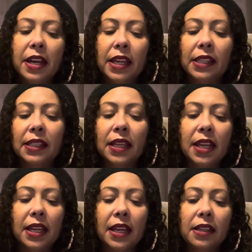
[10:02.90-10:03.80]
is
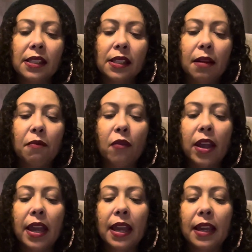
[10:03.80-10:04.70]
sneaky in some
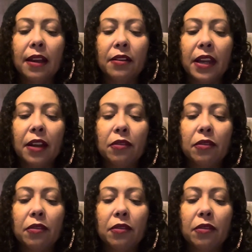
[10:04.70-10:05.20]
way, okay?